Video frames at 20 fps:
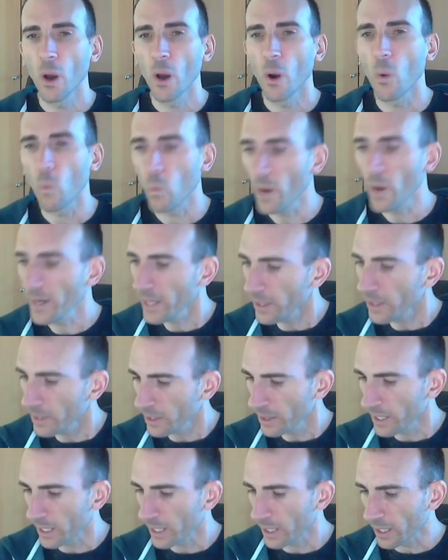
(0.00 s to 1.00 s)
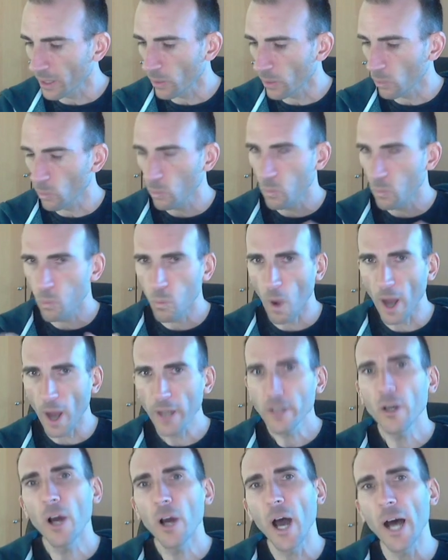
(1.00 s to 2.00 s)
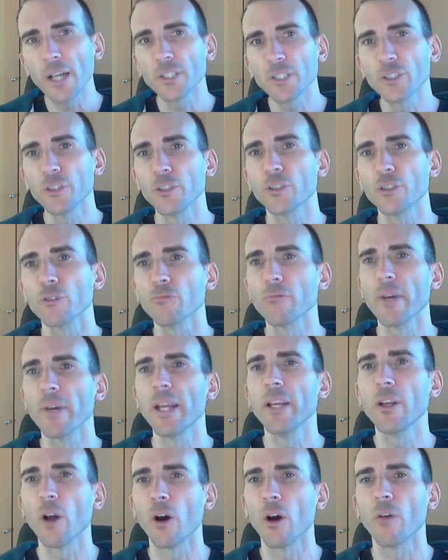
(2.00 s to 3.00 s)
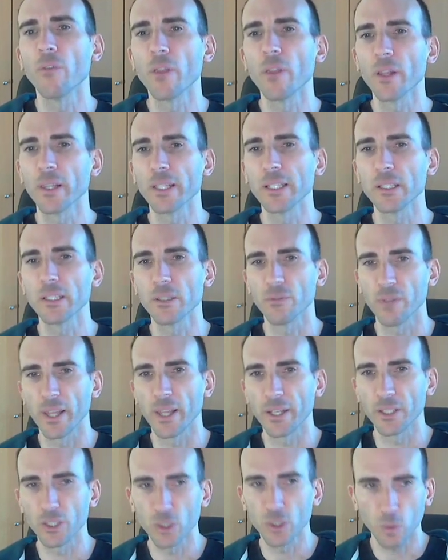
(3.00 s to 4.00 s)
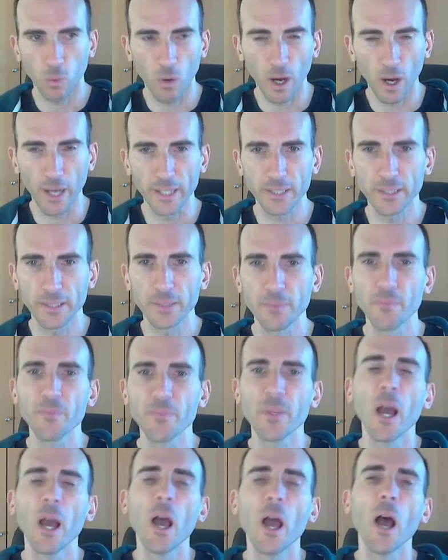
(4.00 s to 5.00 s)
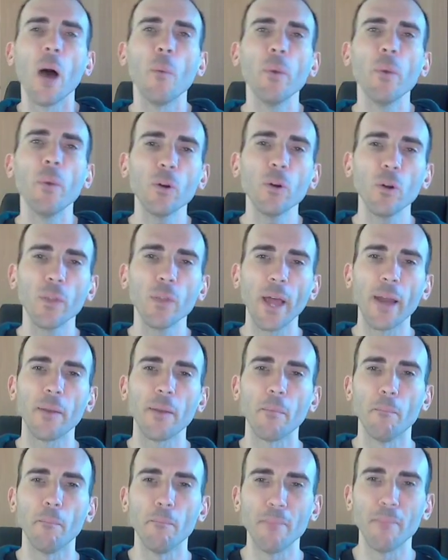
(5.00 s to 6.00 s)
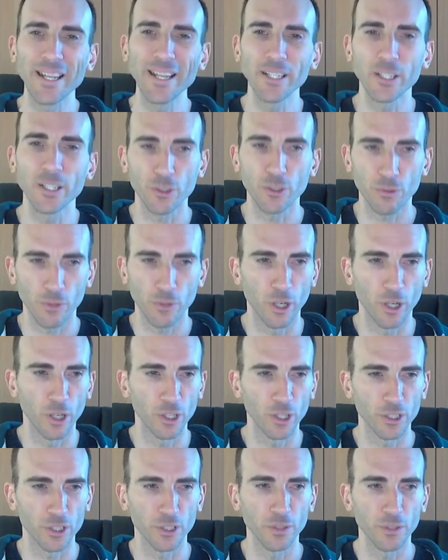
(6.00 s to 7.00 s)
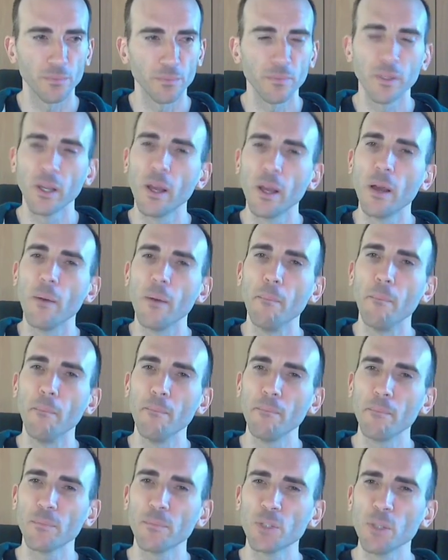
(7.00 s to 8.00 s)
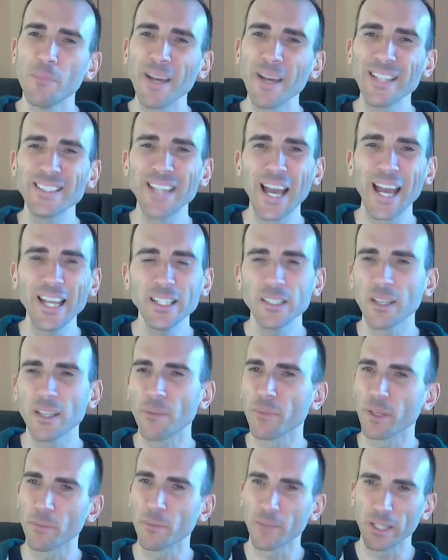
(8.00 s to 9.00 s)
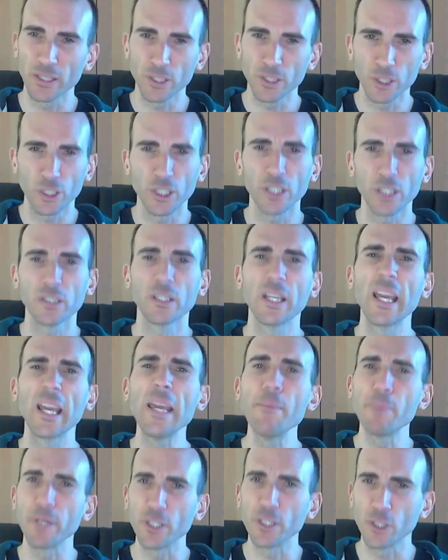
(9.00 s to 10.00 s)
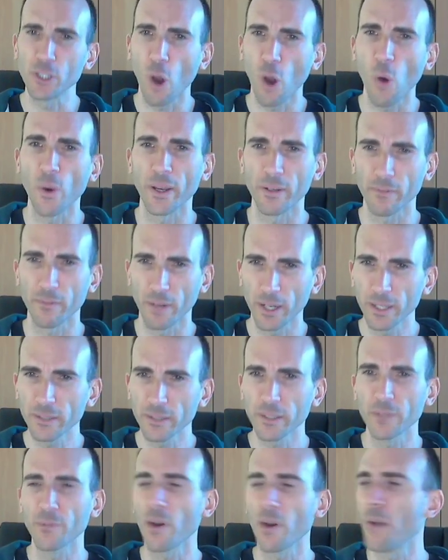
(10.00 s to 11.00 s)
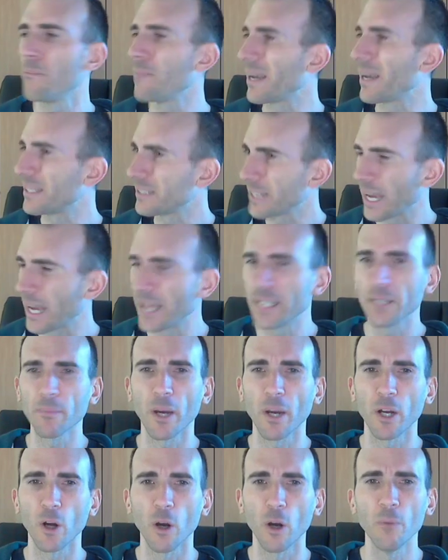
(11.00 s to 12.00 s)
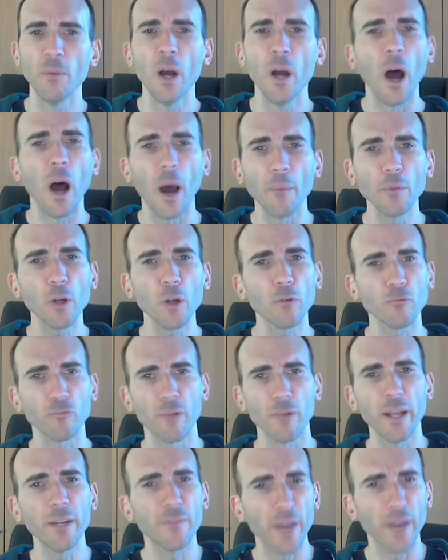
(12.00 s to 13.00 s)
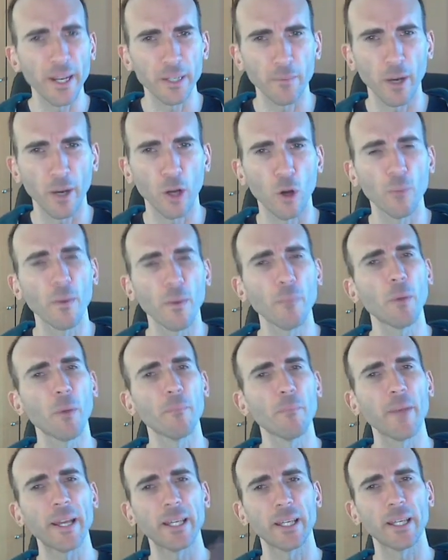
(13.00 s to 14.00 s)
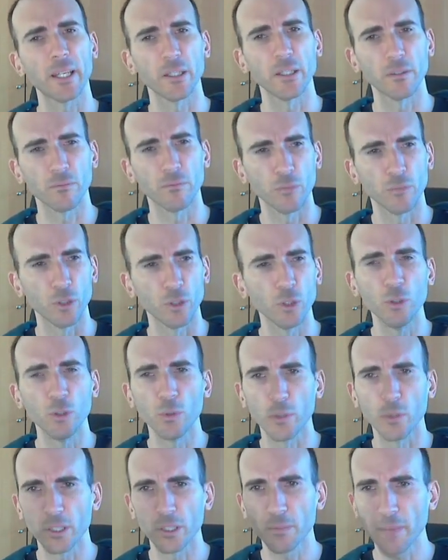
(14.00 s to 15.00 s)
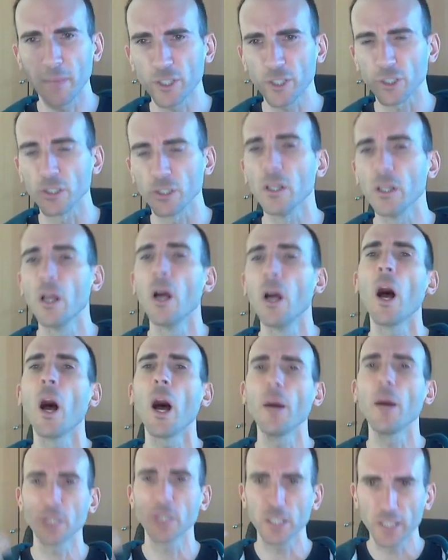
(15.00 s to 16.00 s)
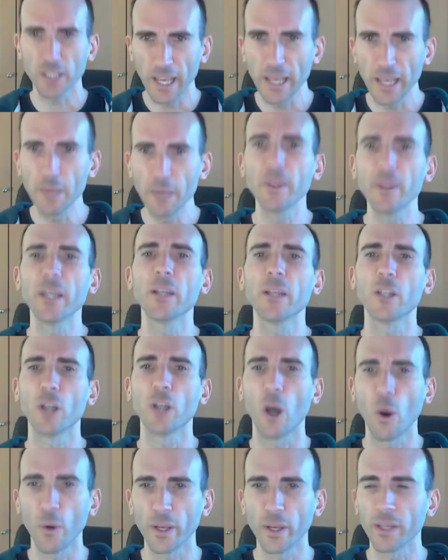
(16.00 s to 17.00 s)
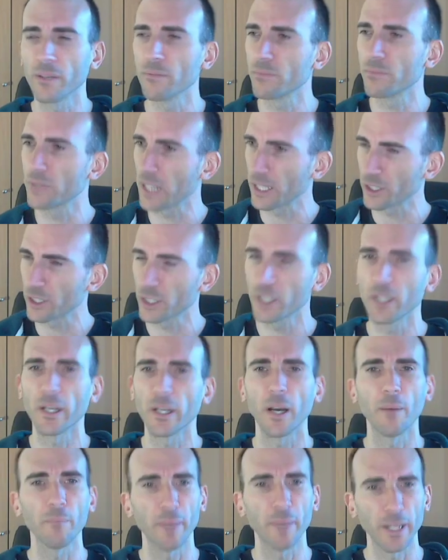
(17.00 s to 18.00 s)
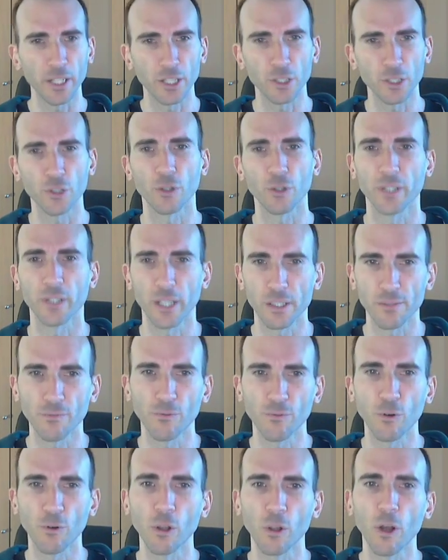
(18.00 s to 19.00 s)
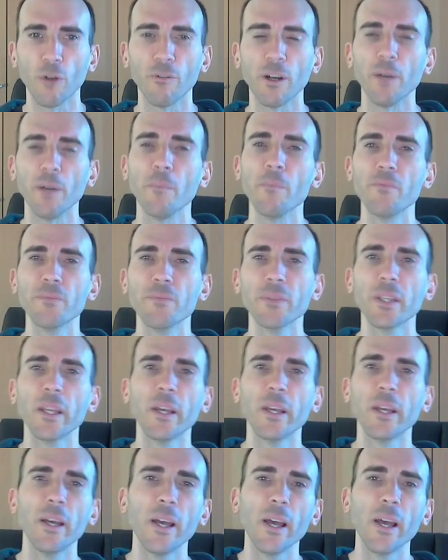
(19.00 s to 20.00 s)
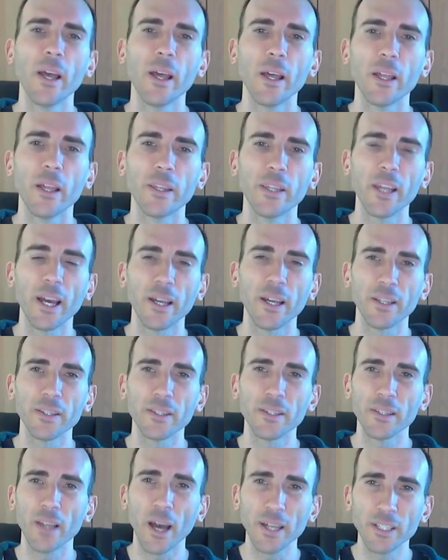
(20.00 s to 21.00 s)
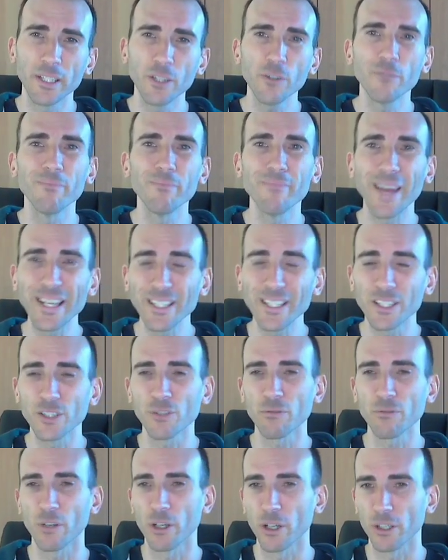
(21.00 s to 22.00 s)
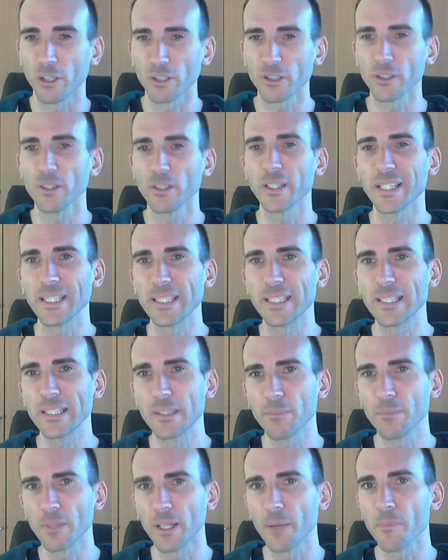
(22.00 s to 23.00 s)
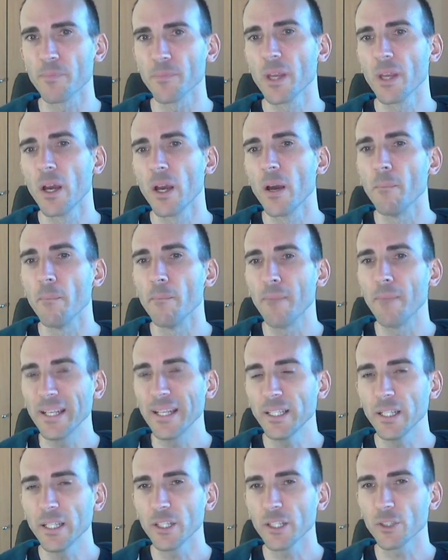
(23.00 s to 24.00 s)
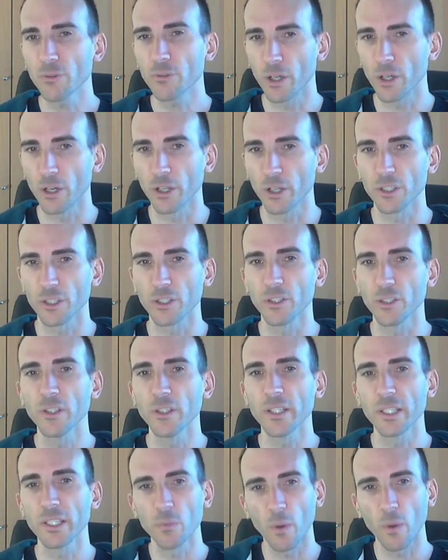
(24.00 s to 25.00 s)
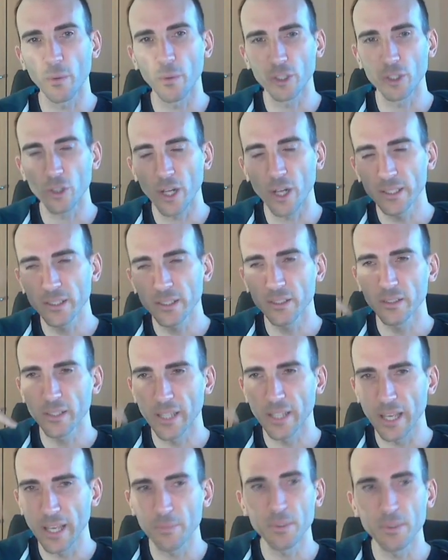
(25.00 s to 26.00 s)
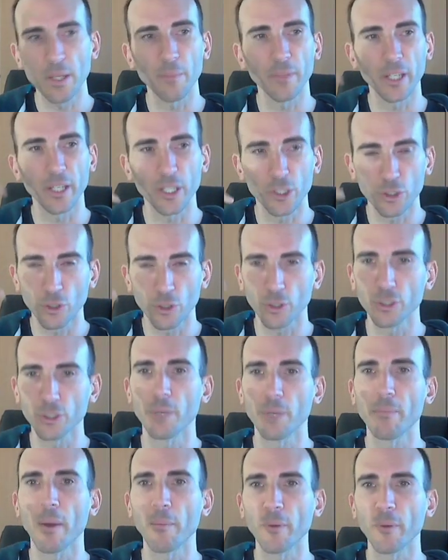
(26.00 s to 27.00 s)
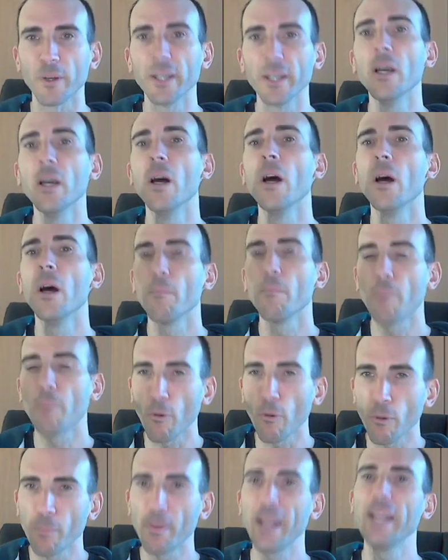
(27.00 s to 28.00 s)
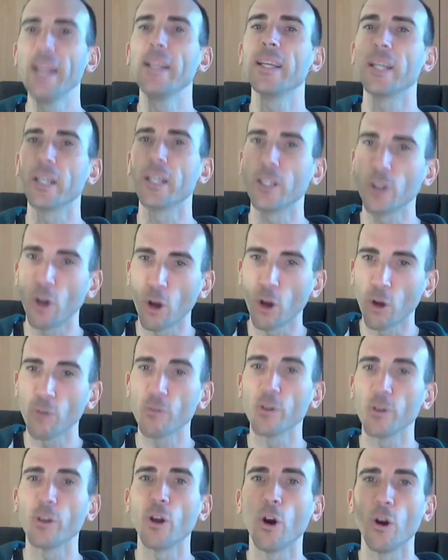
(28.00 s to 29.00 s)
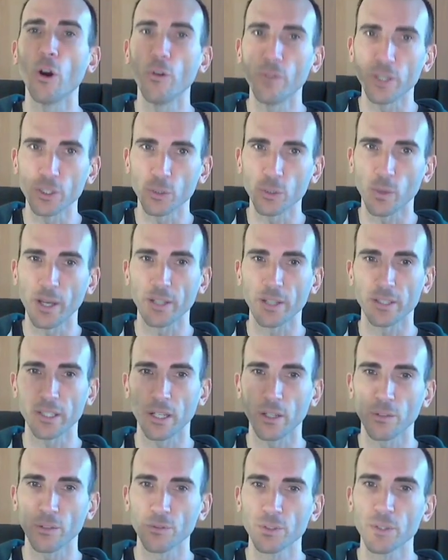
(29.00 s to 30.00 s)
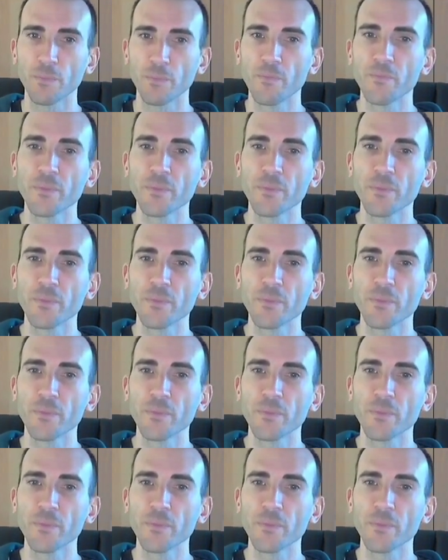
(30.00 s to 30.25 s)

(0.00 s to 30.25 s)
One other thing, I got asked you to read over the list of letters twice, and we call that maintenance rehearsal. To maintain something means to just keep it going, right? If I'm maintaining my home, I'm not renovating my home, I'm not making it new and special, I'm just keeping it going, touching it up, making sure it doesn't fall over. The idea of maintenance rehearsal is similar. Maintenance rehearsal is where we try to keep something in short-term memory by repeating it over and over to ourselves.